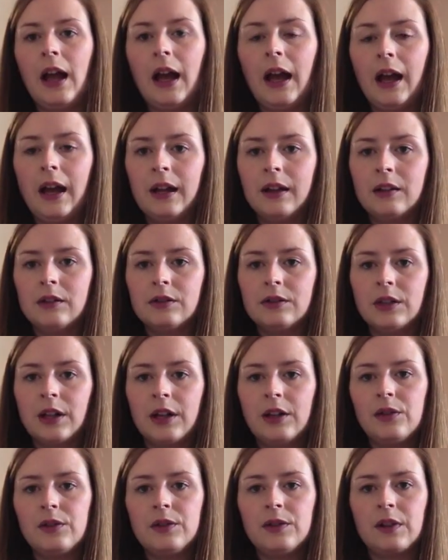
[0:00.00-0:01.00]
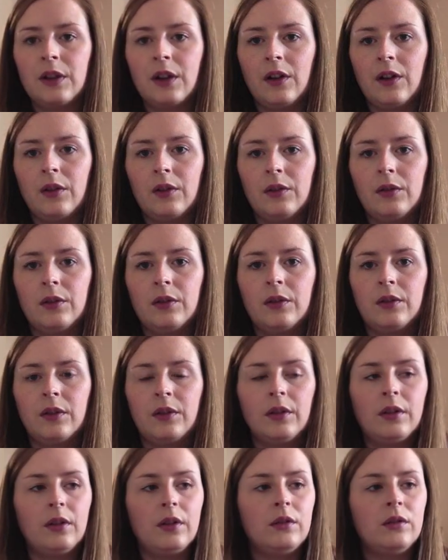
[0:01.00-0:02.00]
And I also
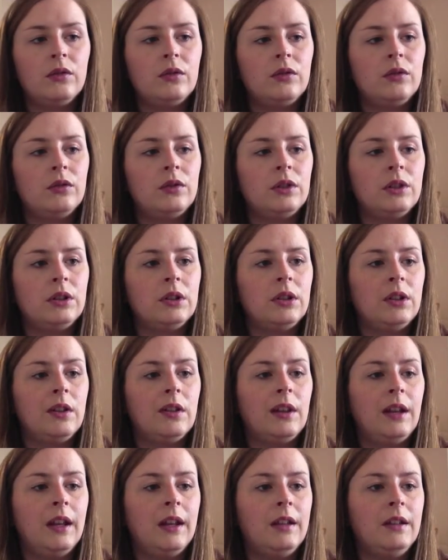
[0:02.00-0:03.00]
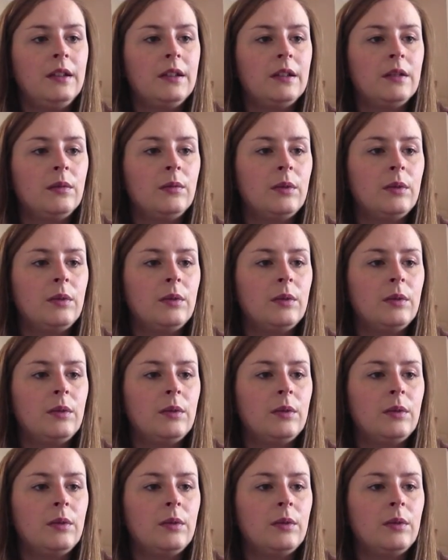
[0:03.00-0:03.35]
ordered this,